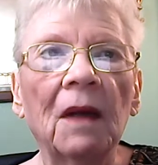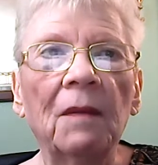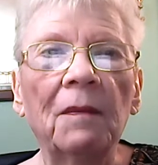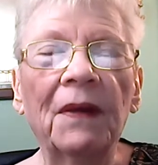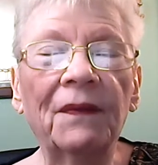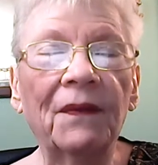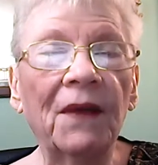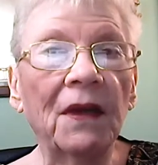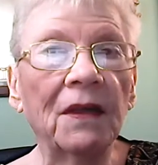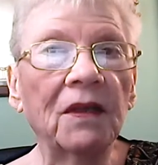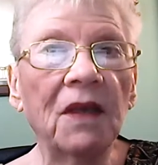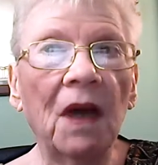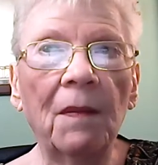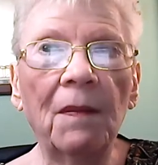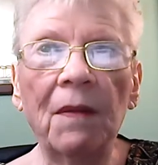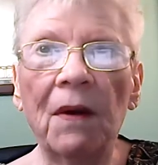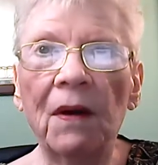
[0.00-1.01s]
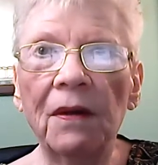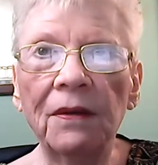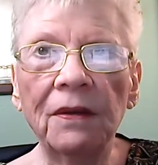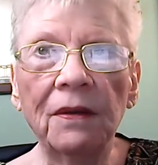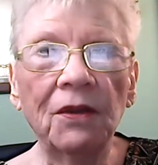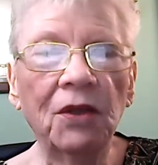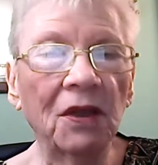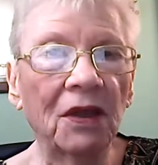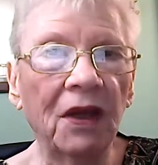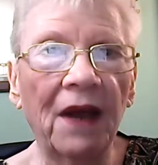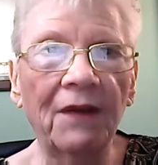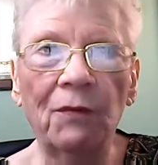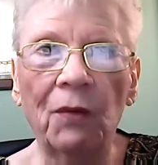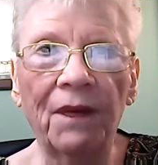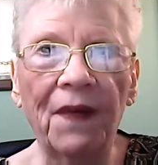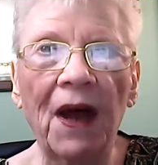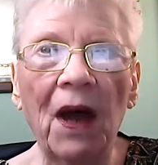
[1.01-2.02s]
but then some are just
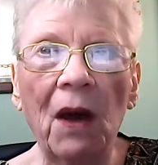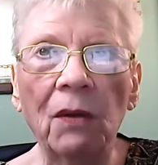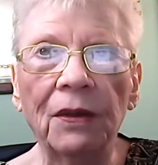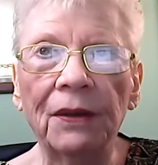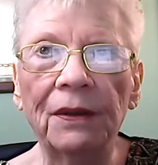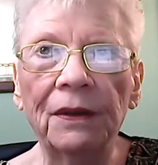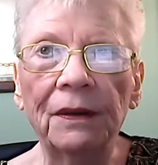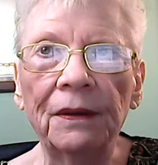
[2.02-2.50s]
left without.